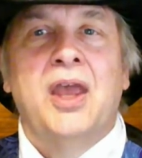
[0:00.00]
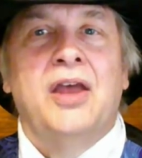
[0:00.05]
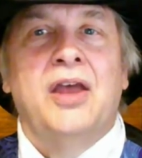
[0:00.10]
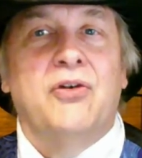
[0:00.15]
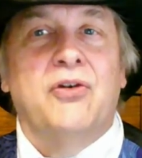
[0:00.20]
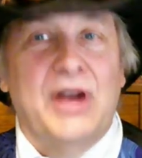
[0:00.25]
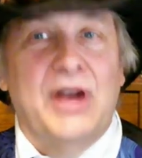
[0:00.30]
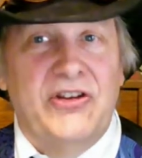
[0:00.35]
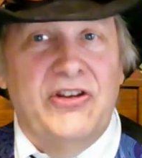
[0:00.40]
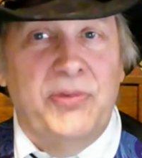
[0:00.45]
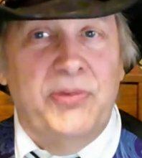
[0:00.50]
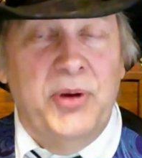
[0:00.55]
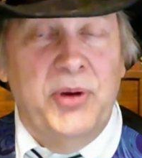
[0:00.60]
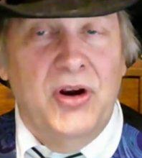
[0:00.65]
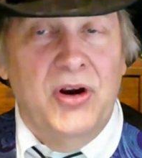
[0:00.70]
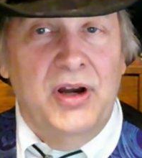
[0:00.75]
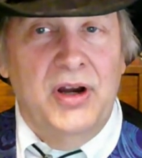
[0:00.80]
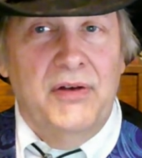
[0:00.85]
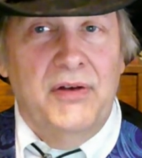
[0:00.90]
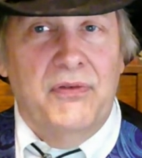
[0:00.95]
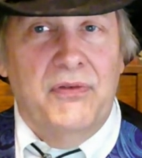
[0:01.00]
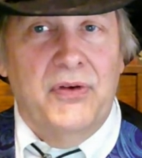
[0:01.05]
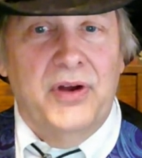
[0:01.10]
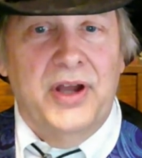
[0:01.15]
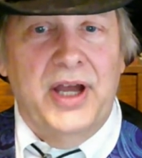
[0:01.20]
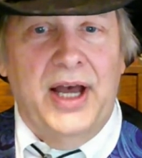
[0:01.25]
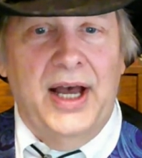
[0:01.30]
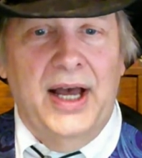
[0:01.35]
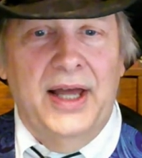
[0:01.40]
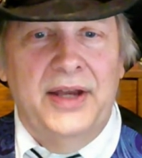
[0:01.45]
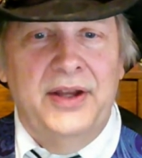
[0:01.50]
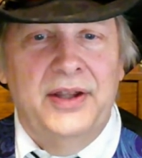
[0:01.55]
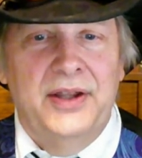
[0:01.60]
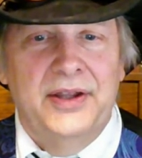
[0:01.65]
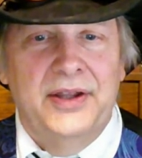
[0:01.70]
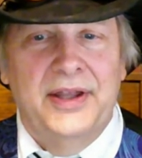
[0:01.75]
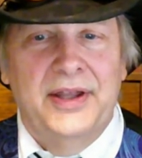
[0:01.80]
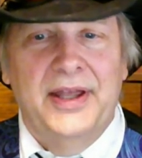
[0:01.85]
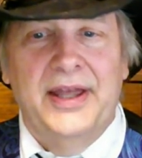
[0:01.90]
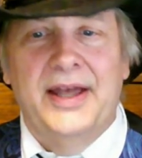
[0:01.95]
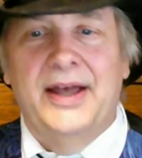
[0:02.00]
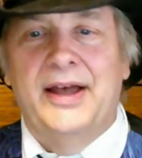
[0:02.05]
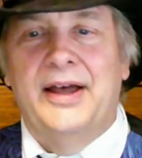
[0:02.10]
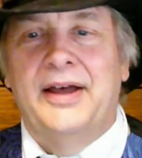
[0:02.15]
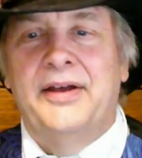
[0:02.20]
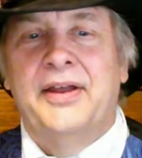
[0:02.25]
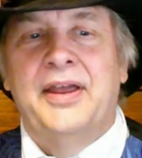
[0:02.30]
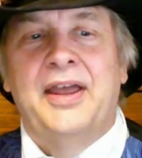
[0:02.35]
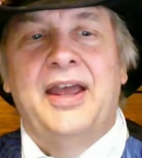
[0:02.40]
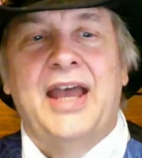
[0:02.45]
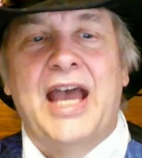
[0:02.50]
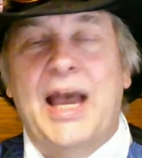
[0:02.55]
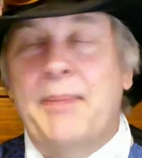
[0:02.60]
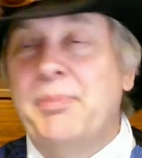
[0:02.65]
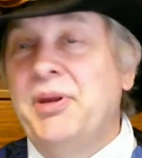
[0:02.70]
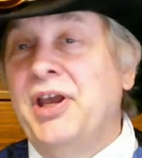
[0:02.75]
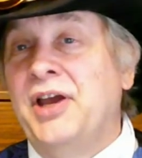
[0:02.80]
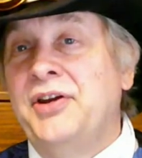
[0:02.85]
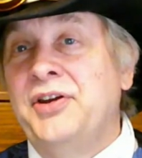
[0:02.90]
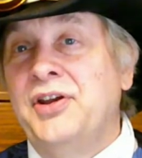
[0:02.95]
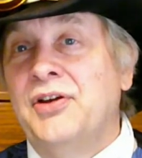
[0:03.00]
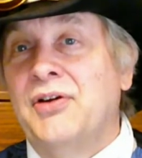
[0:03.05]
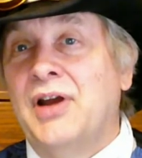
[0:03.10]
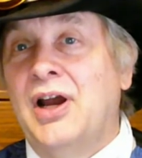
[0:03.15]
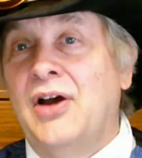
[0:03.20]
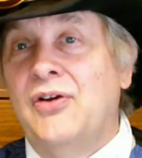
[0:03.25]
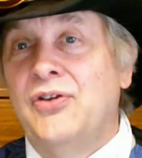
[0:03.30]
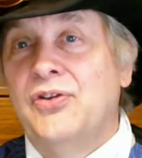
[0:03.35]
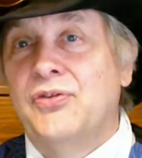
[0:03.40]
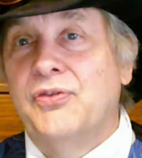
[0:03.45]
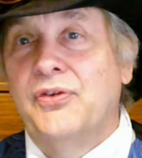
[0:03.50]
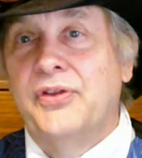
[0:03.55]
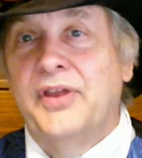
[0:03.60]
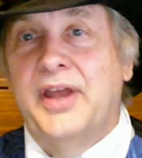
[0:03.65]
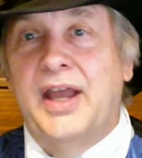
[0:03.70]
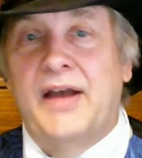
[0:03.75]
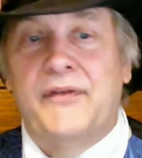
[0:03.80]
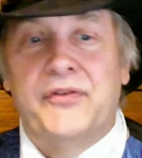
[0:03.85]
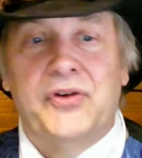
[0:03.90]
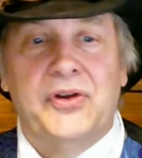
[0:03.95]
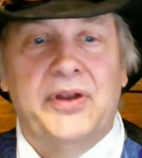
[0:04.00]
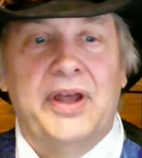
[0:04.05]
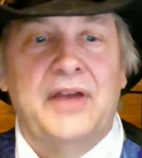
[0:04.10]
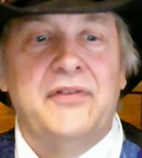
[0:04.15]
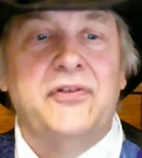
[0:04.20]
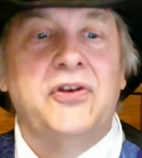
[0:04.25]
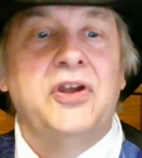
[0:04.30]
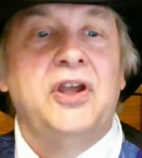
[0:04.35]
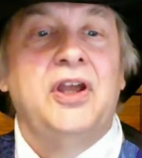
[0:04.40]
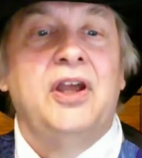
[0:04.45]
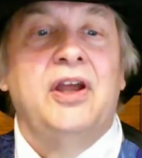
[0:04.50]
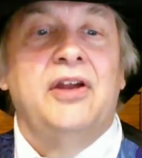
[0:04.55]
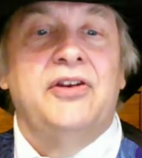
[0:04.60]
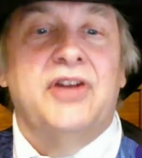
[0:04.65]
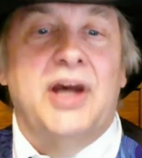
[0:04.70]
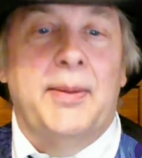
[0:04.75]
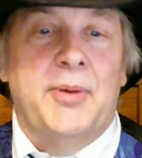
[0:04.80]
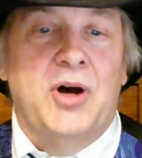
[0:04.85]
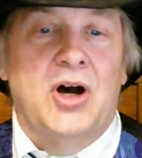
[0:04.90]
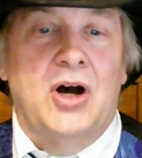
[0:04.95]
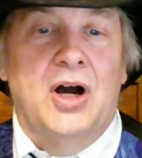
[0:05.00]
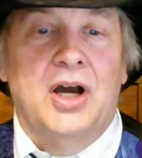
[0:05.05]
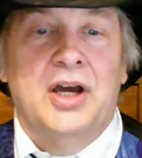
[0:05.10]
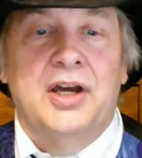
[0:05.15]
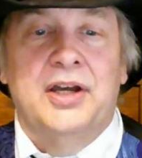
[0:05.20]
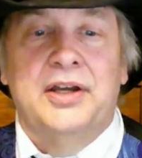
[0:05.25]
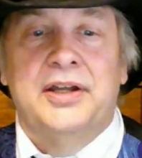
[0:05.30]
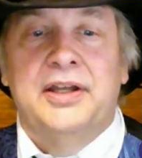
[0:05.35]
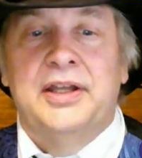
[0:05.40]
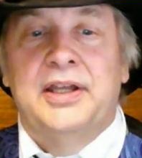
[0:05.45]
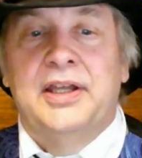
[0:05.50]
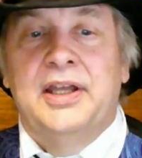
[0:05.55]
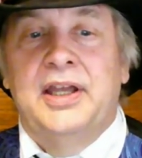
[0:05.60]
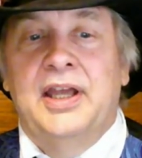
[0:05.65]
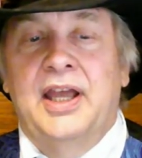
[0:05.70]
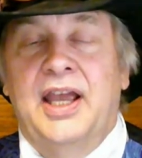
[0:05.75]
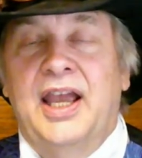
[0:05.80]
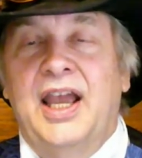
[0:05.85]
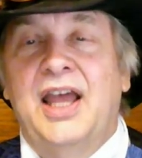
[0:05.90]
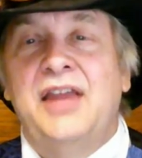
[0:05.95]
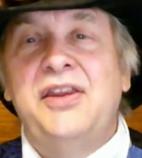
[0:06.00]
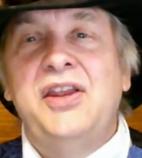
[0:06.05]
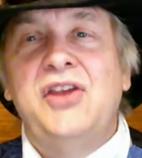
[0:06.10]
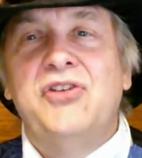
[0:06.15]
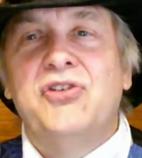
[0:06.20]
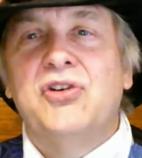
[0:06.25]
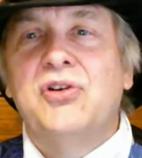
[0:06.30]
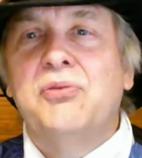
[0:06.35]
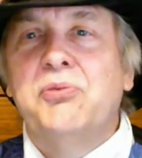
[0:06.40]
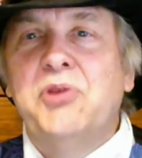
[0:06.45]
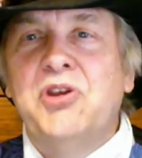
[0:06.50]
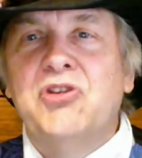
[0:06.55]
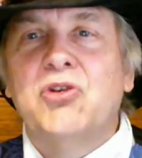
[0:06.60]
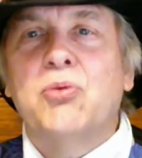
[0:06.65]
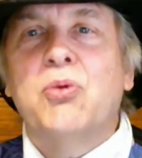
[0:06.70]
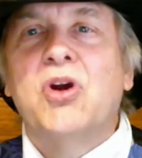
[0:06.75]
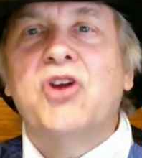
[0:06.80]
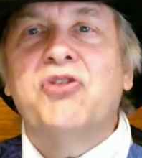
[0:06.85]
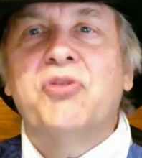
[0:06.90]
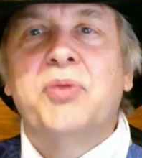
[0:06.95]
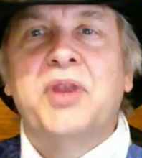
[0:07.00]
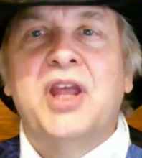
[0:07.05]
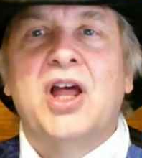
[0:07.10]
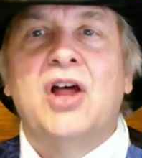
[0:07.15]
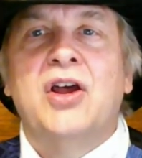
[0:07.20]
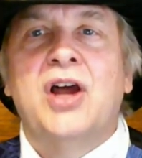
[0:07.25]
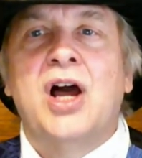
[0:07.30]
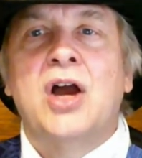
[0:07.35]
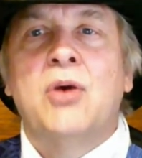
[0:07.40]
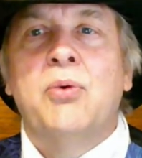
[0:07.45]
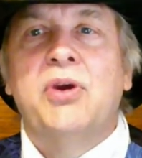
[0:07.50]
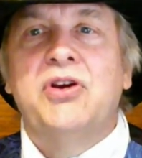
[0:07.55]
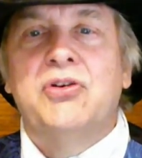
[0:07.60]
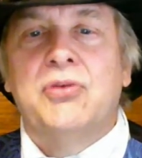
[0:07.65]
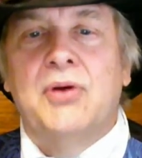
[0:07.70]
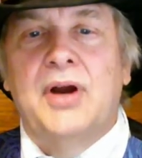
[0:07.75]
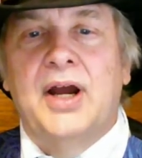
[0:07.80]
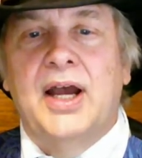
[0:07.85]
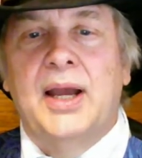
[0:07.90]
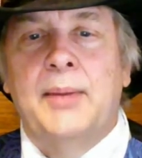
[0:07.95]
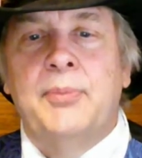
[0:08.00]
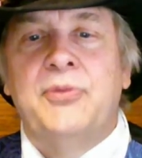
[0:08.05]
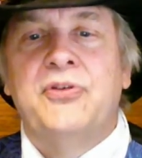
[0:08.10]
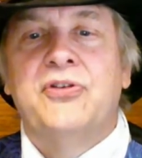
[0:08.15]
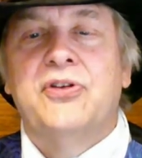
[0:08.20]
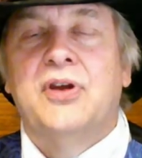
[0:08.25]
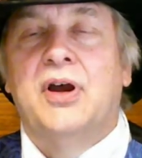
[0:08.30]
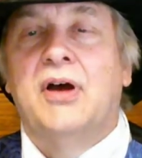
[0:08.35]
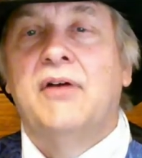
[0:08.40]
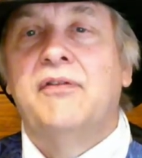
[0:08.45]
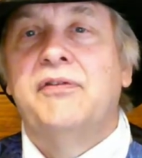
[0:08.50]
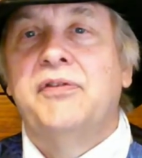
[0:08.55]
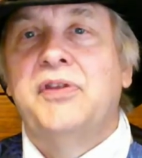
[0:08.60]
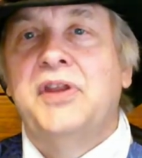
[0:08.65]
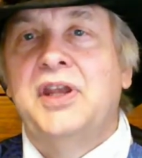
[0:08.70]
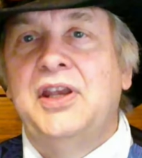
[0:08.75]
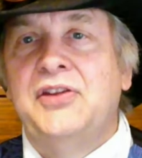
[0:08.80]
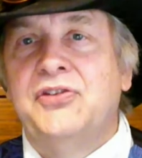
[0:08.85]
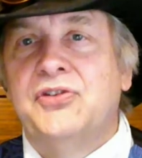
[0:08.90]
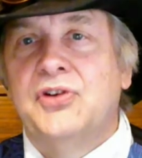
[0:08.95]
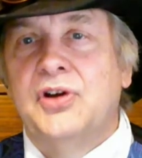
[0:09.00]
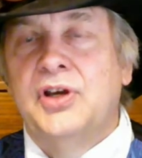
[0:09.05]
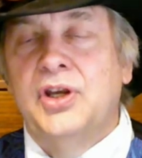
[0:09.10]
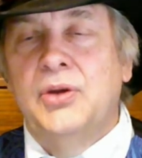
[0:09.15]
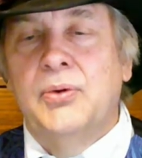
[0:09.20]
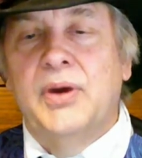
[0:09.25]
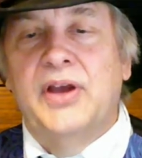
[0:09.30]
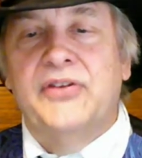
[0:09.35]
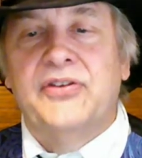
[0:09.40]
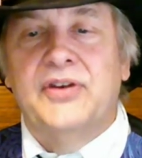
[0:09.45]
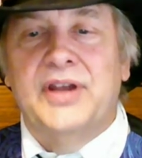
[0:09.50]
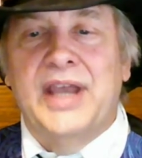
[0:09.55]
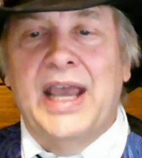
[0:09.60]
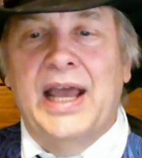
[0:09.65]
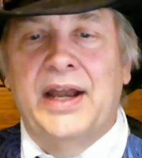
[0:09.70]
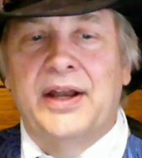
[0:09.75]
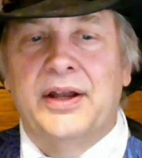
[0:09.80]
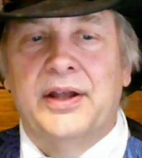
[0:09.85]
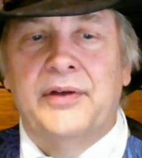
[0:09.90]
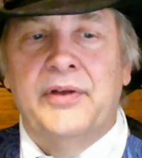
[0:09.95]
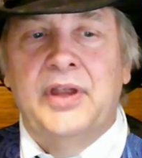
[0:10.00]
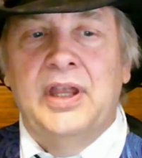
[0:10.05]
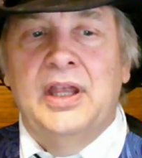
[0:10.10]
great spirit for God, uh, happy hunting grounds for the afterlife, tomahawk, and these are, these are words from the Algonquin tribes of the eastern U.S. and Canada.